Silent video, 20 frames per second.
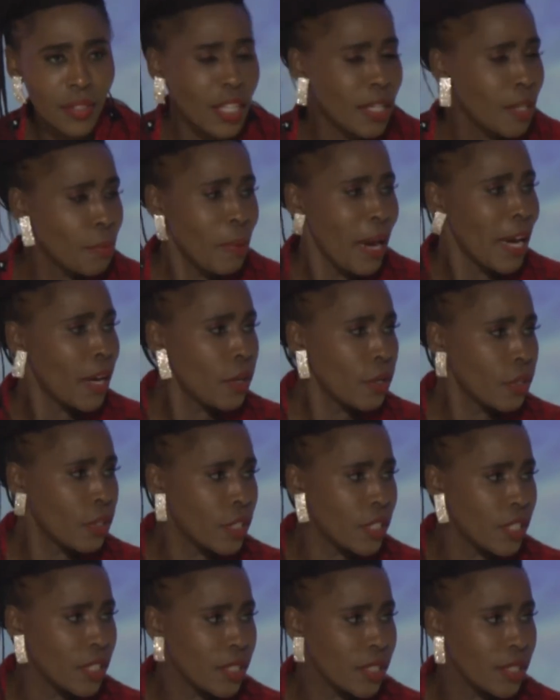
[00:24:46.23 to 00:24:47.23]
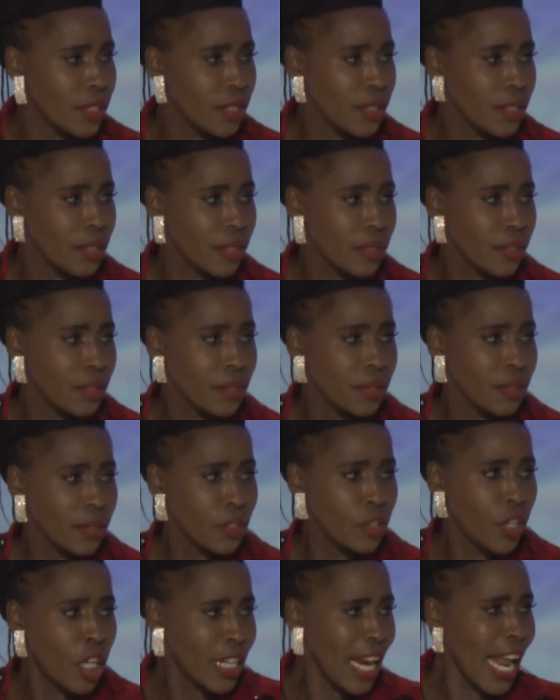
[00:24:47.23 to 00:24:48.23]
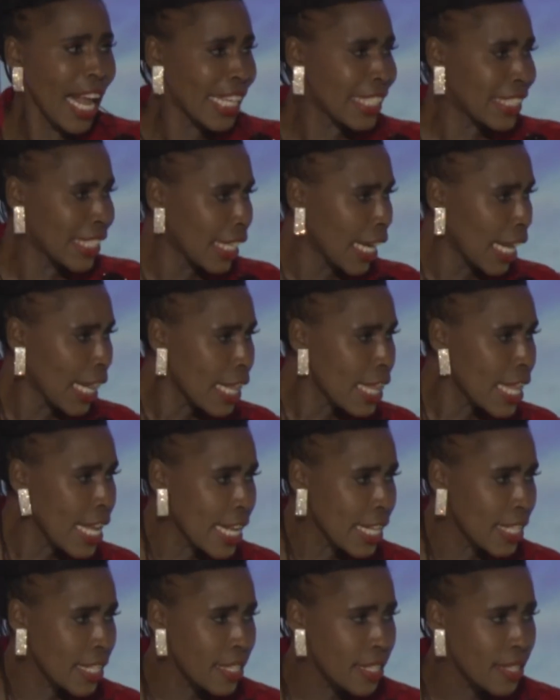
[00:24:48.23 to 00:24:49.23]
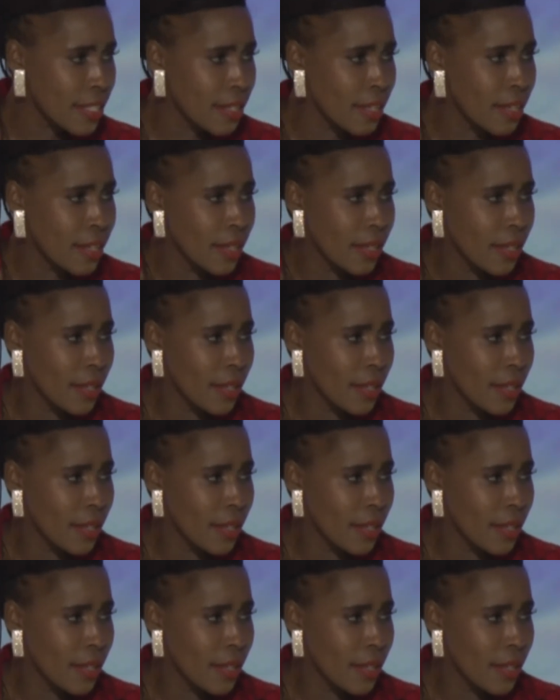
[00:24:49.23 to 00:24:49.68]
not my looks not external things